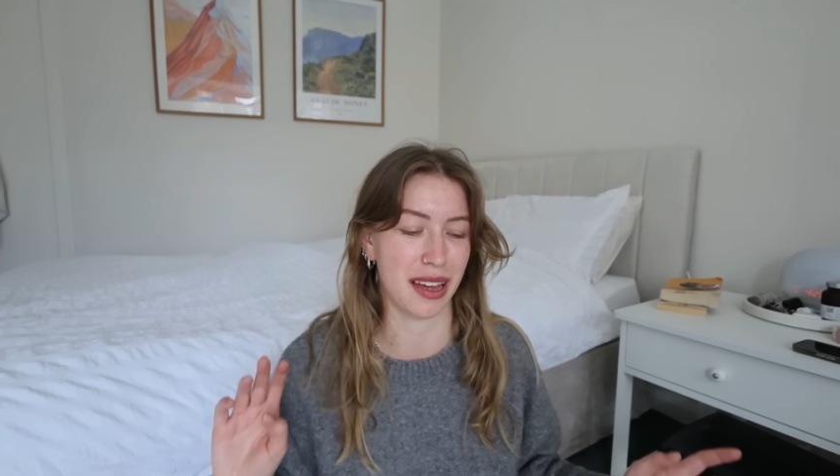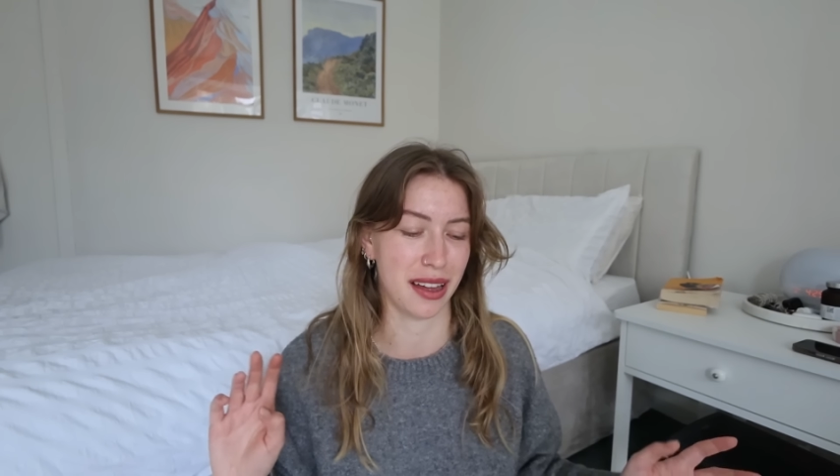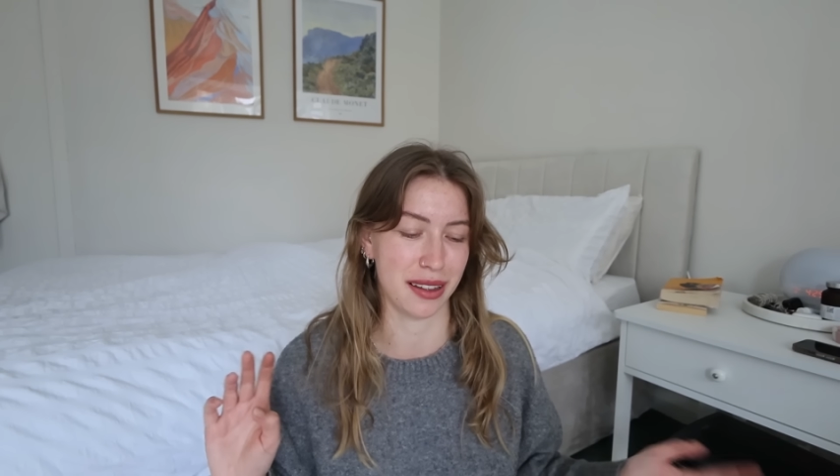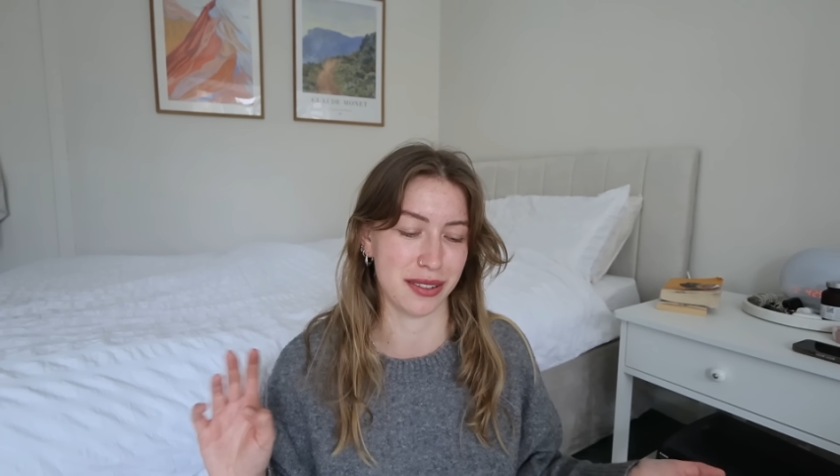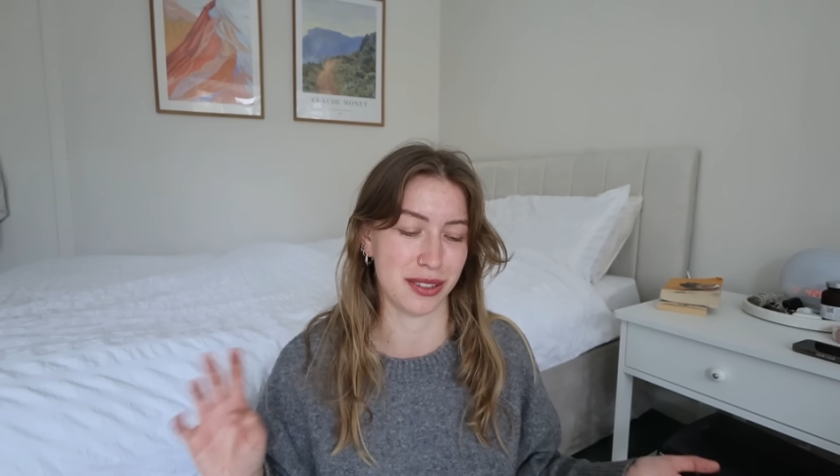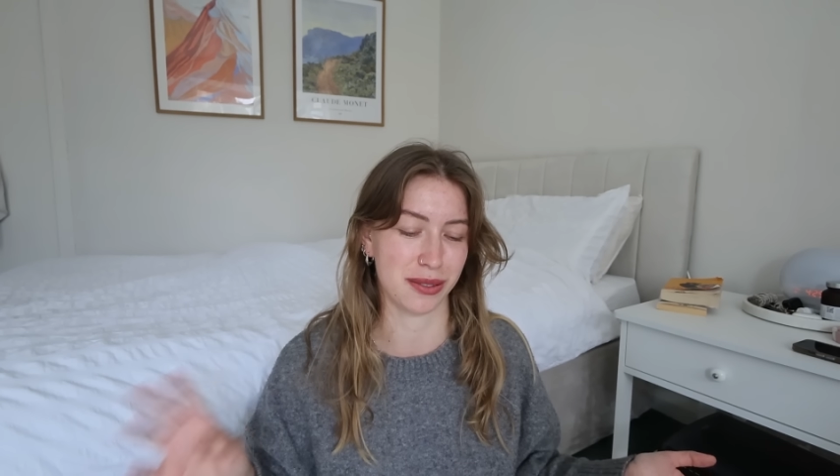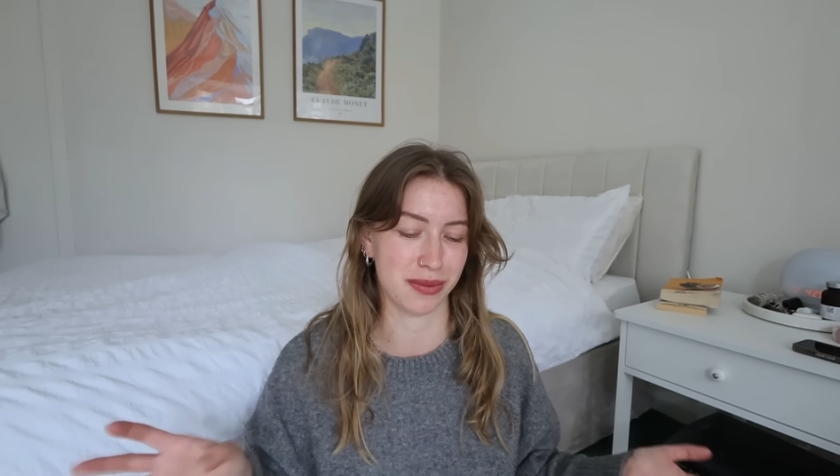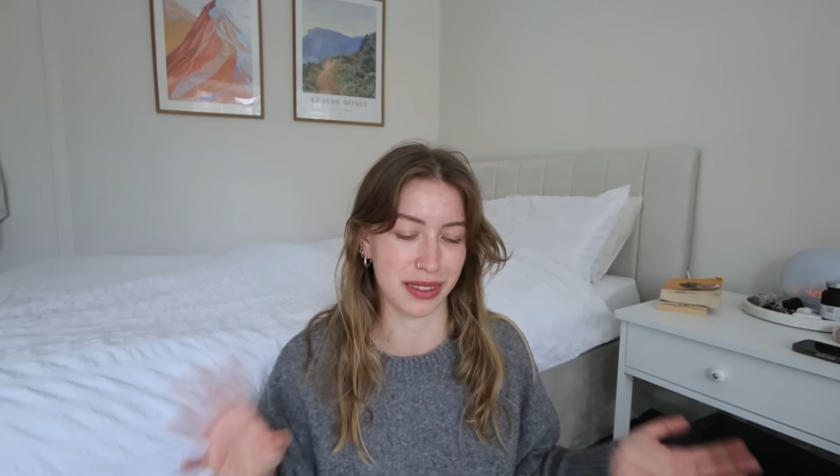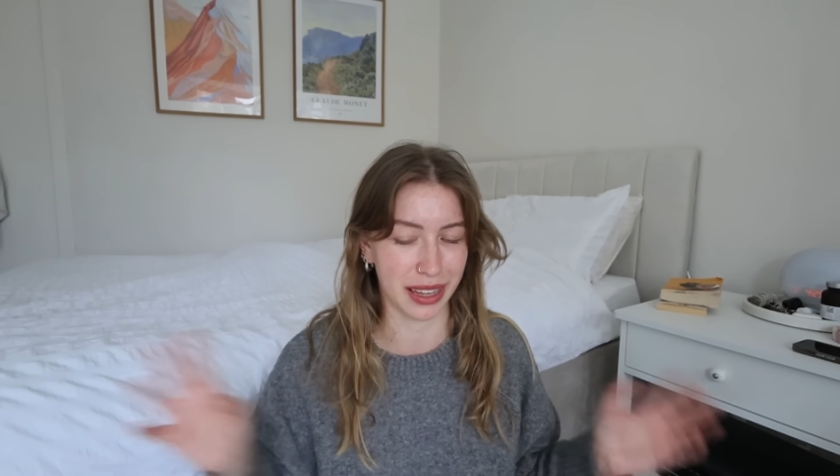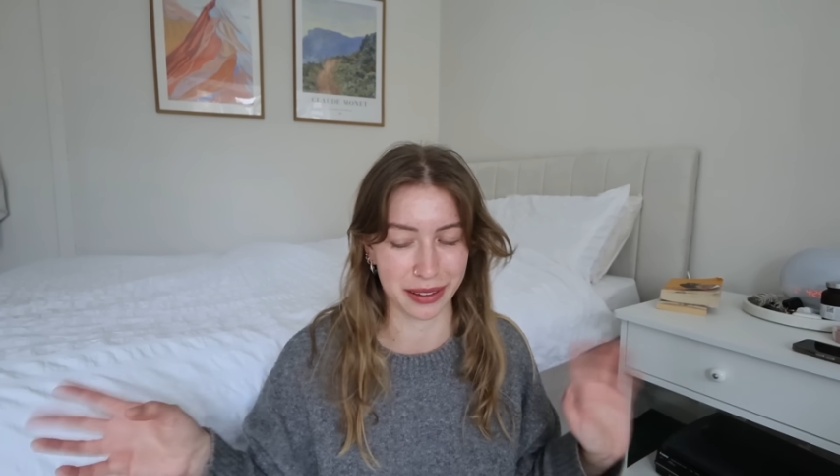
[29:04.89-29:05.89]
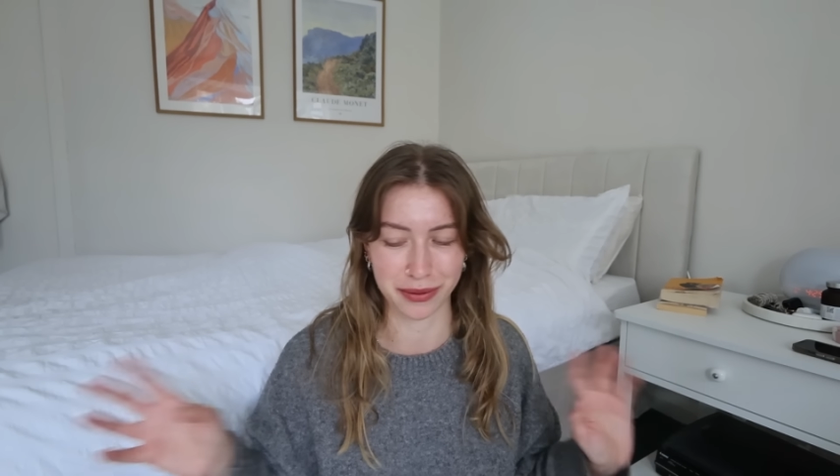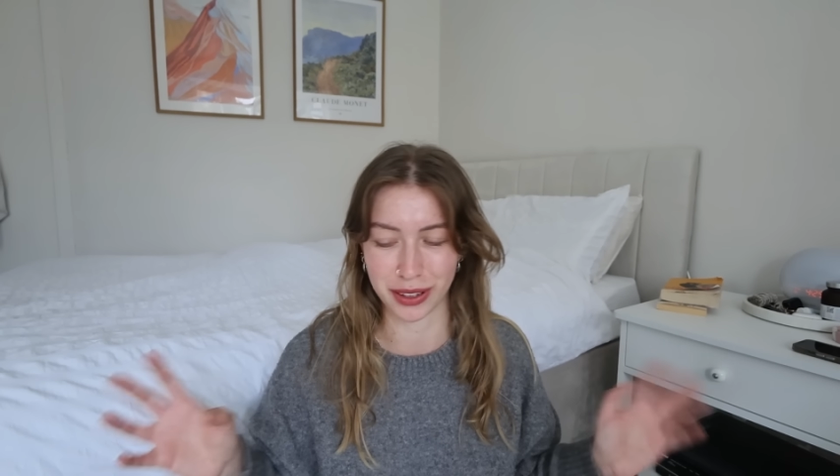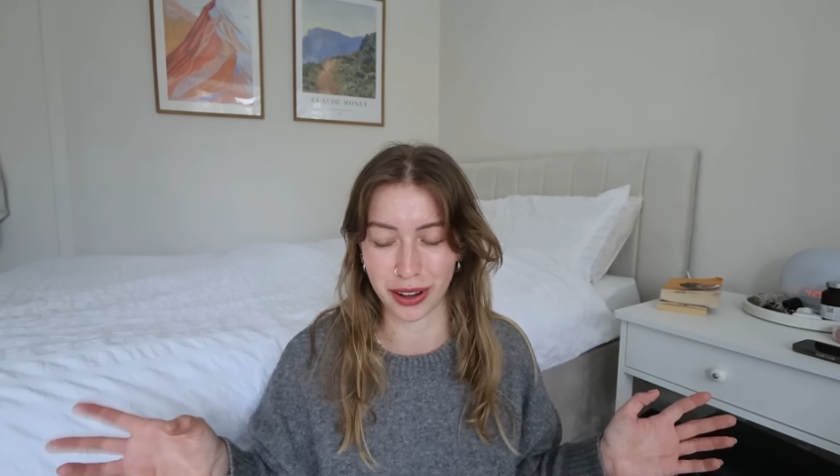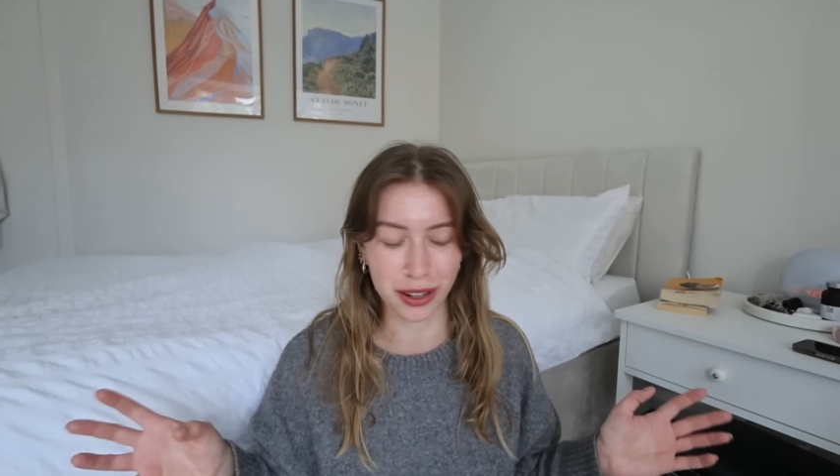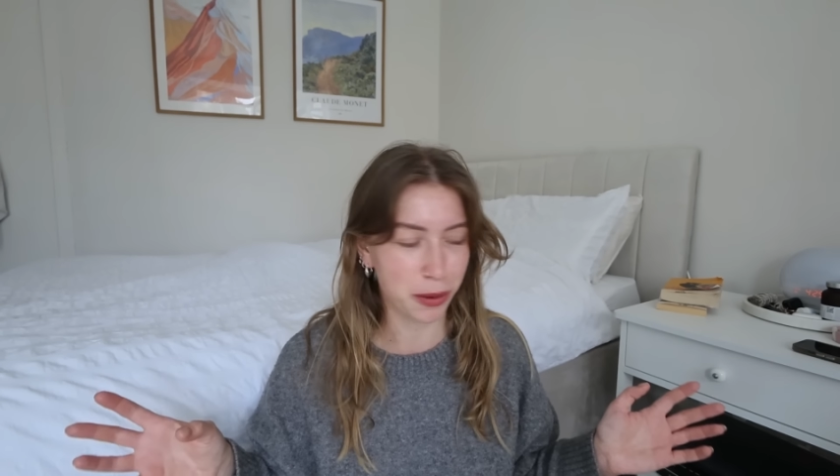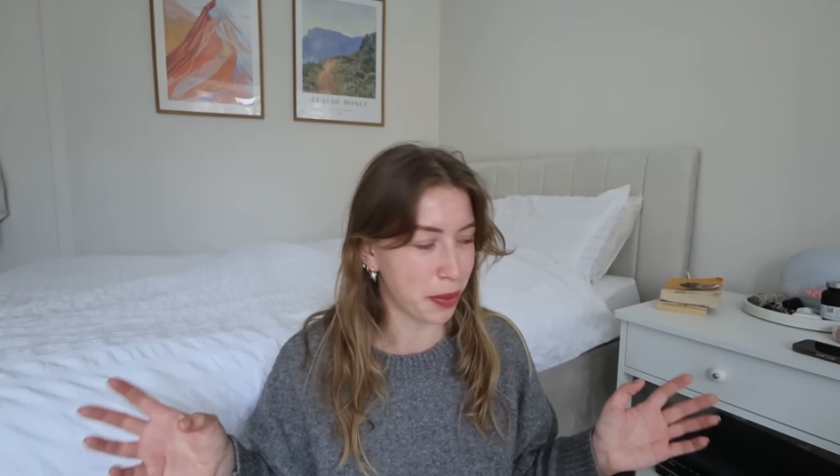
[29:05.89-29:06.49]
like vlog,